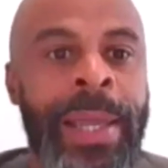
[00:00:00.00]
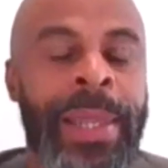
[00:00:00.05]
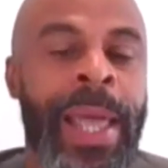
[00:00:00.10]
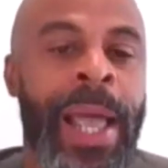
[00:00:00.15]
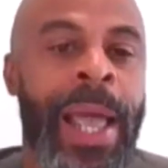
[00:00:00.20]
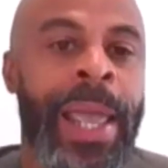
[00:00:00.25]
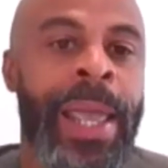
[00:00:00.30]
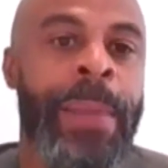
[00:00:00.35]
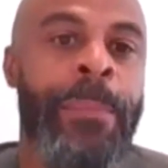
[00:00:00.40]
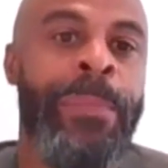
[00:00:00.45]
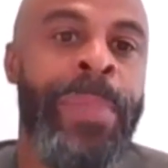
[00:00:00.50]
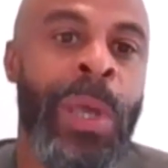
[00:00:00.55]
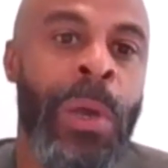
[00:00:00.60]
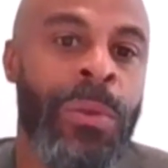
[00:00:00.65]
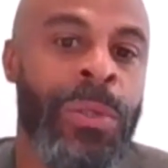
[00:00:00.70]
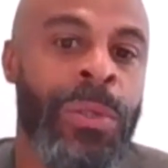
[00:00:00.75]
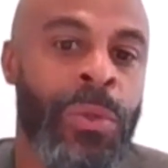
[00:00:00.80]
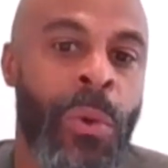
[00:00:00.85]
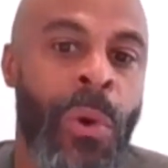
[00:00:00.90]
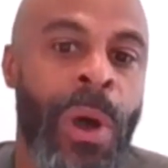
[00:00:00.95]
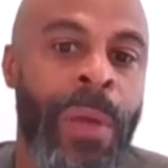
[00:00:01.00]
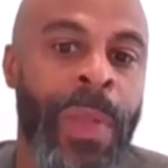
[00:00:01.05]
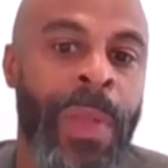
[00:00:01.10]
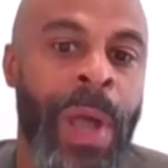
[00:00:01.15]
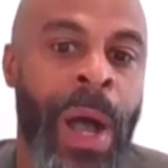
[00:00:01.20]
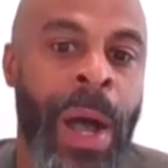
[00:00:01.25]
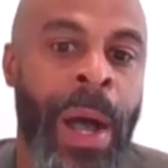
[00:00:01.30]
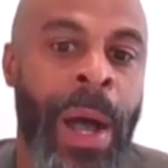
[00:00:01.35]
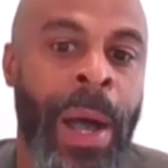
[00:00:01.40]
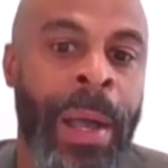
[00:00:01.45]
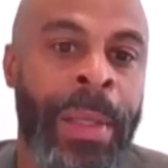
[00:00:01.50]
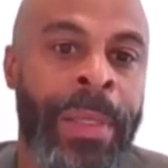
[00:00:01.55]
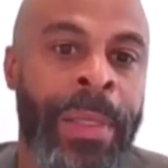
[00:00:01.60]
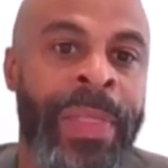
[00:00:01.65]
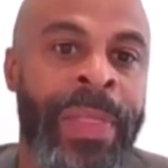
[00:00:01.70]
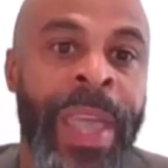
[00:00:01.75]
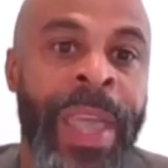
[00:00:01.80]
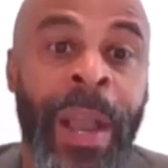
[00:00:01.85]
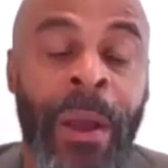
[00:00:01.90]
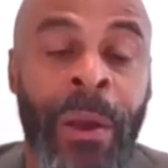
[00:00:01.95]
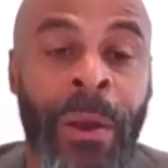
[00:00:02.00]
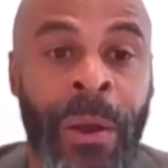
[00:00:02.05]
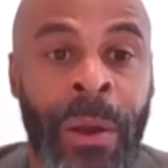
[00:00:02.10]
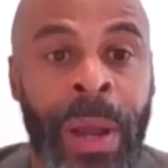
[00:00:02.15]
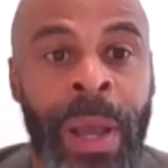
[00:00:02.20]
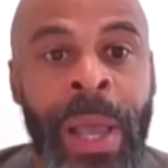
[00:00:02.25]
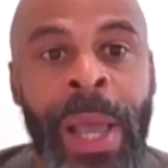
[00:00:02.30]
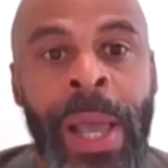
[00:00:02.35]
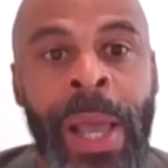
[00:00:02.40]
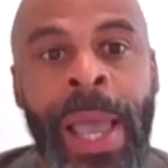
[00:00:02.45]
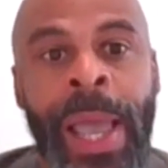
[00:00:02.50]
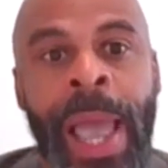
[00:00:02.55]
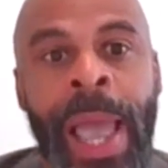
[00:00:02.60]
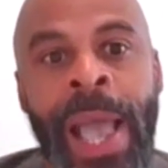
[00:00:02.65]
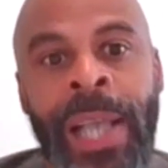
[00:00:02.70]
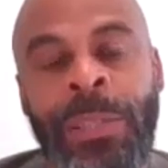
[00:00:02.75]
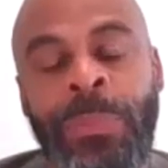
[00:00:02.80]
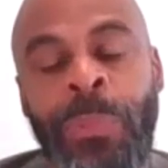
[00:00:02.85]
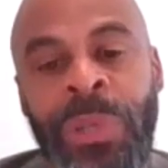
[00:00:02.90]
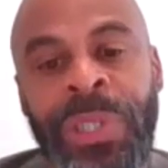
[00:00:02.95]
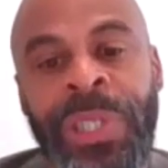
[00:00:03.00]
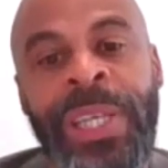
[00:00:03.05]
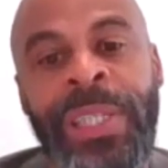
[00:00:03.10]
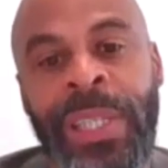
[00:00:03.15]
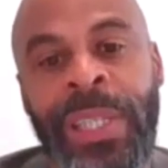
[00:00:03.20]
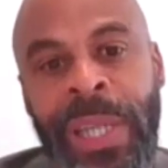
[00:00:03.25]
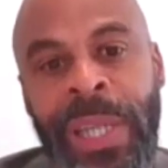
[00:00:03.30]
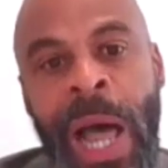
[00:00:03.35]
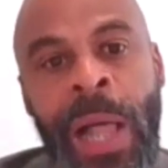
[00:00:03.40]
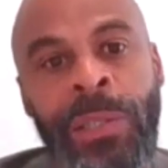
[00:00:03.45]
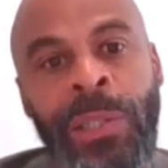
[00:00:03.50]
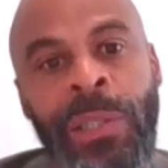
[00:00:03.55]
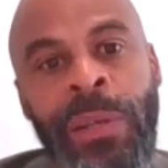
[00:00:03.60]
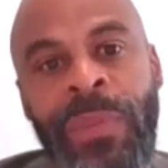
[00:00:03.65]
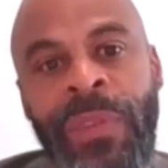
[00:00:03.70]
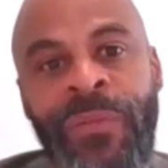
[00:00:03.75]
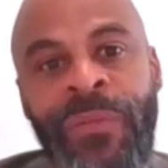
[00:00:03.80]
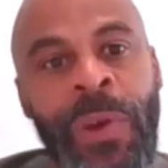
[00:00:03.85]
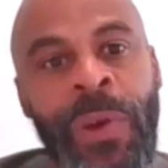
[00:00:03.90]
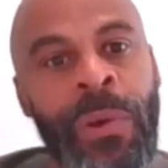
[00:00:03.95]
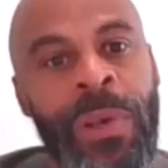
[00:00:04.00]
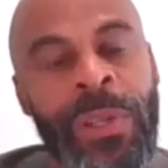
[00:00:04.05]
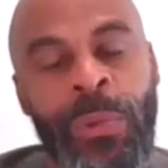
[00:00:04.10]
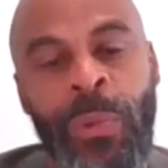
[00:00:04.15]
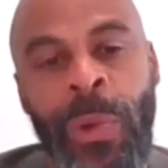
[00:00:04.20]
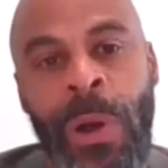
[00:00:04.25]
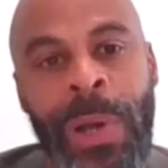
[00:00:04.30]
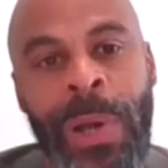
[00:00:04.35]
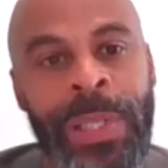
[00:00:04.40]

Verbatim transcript: that it builds on uh, their expertise and knowledge of the field as well.